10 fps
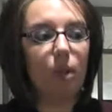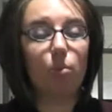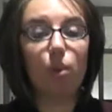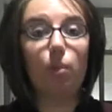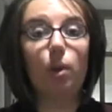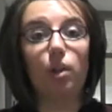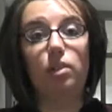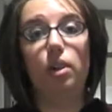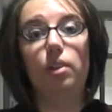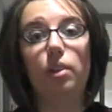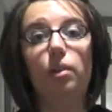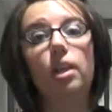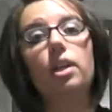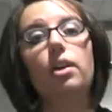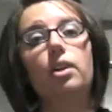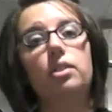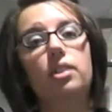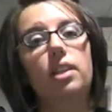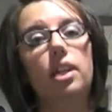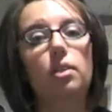rewards on their credit cards
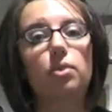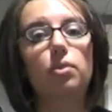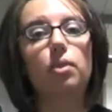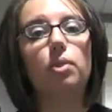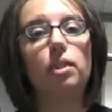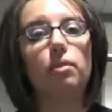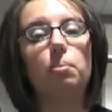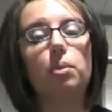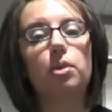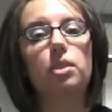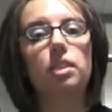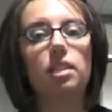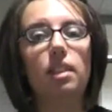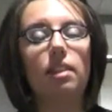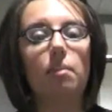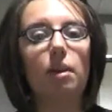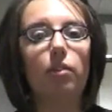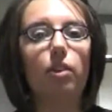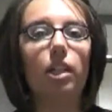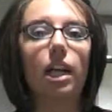that they use for different purchases that they
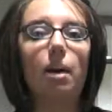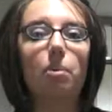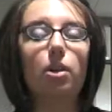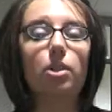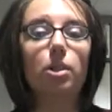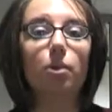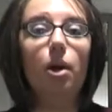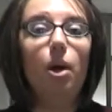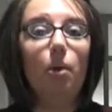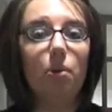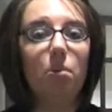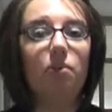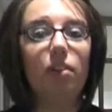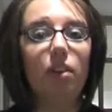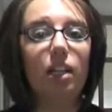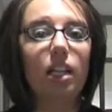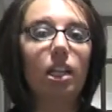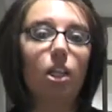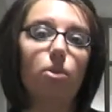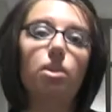make for the library. So we've been very
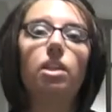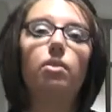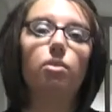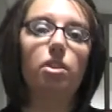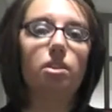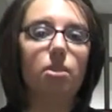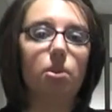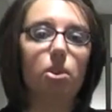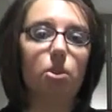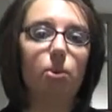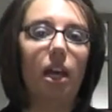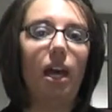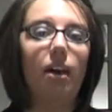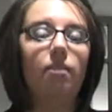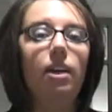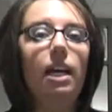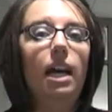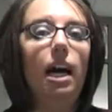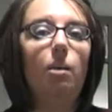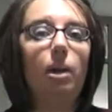lucky using the Friends as much as we have,
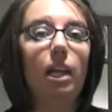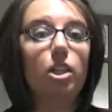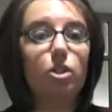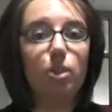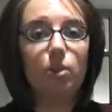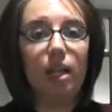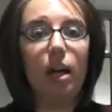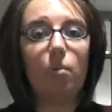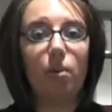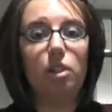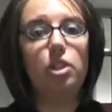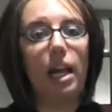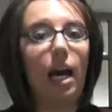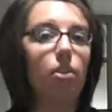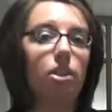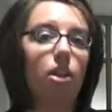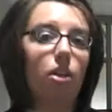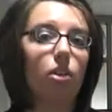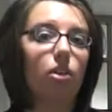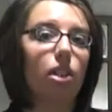and I do now budget out in
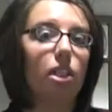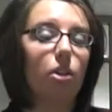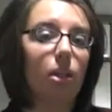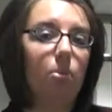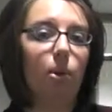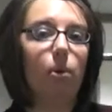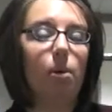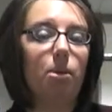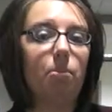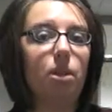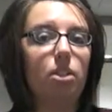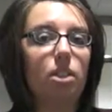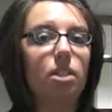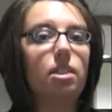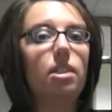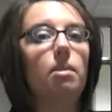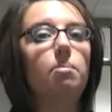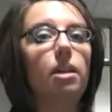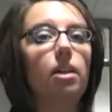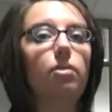our yearly programming budget
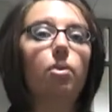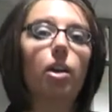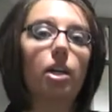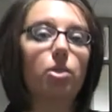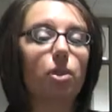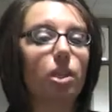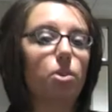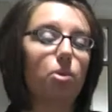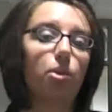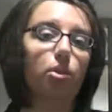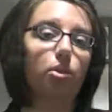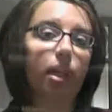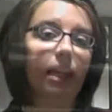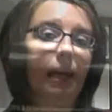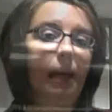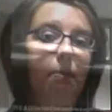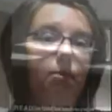some money for extra controllers and games. The